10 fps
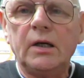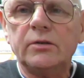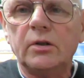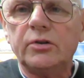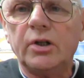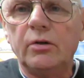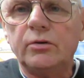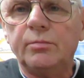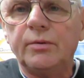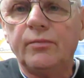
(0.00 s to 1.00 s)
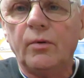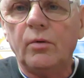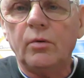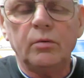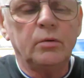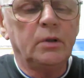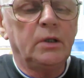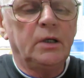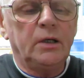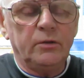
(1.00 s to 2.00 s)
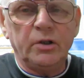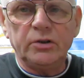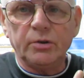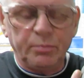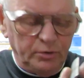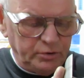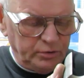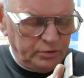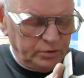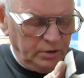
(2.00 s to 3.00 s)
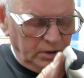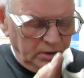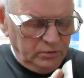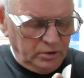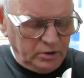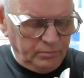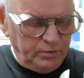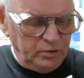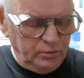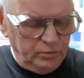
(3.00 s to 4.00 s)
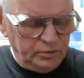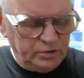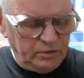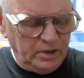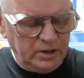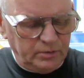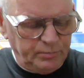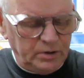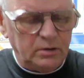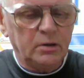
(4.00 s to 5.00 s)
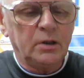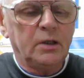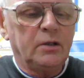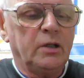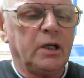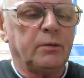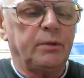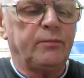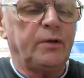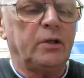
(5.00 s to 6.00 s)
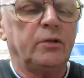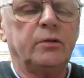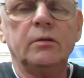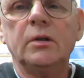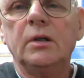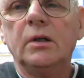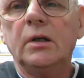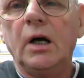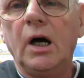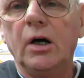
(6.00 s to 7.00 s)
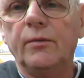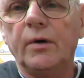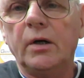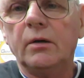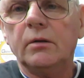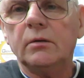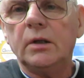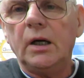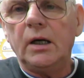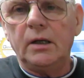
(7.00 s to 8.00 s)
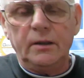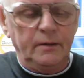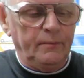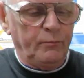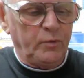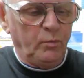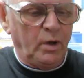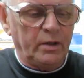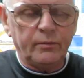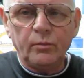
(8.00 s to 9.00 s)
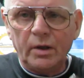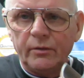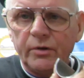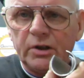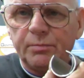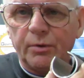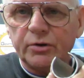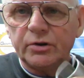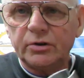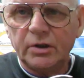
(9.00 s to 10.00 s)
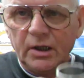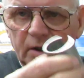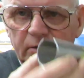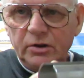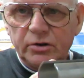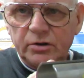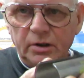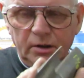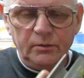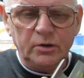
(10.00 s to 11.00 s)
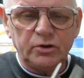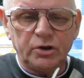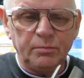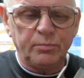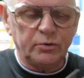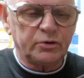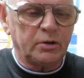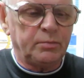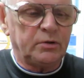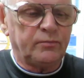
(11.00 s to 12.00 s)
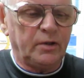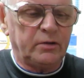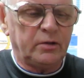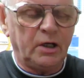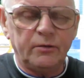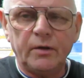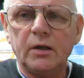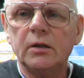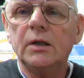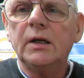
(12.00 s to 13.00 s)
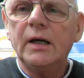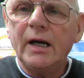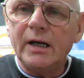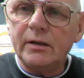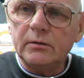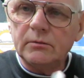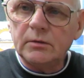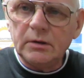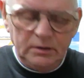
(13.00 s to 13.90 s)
as I showed you before, these are bushes that can be used, so they can be fitted over one of these bushes. This shim bush could be fitted over and